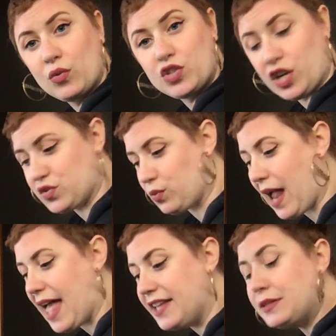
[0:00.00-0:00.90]
just
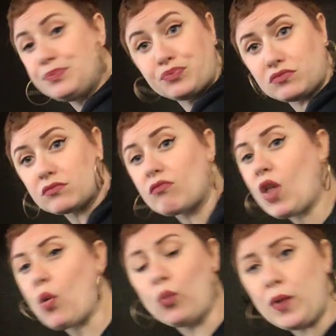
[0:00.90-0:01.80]
read,
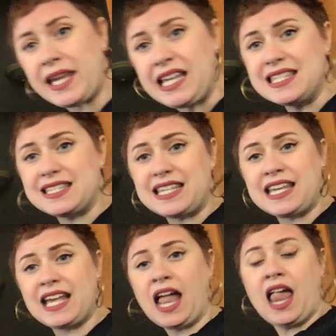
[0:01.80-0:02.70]
we can
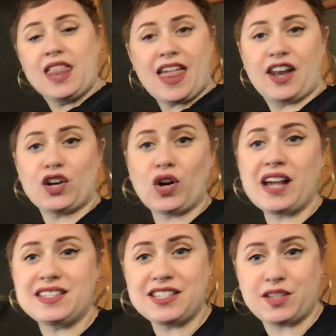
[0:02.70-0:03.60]
see that a
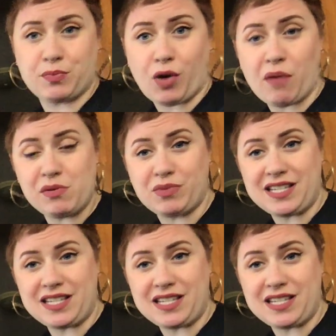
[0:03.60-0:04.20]
crisis is probably